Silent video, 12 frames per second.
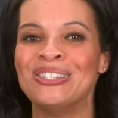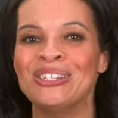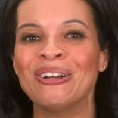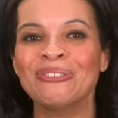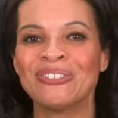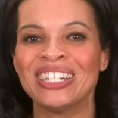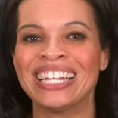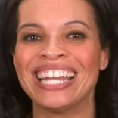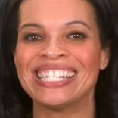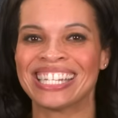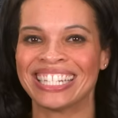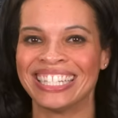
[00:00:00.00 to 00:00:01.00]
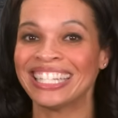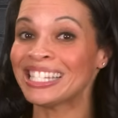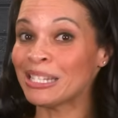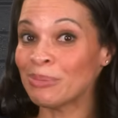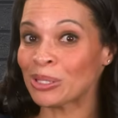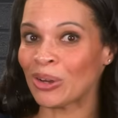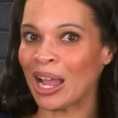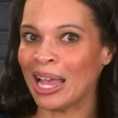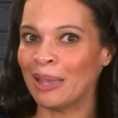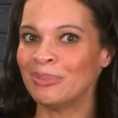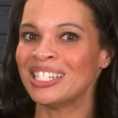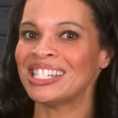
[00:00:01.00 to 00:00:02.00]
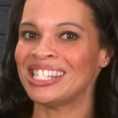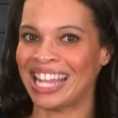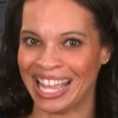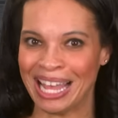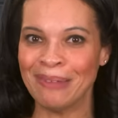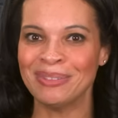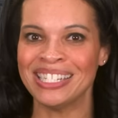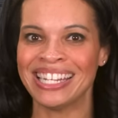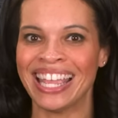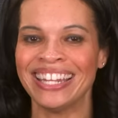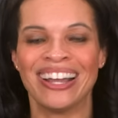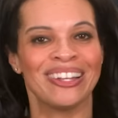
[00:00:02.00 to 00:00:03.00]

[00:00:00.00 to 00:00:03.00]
Don't forget to click subscribe to stay up to date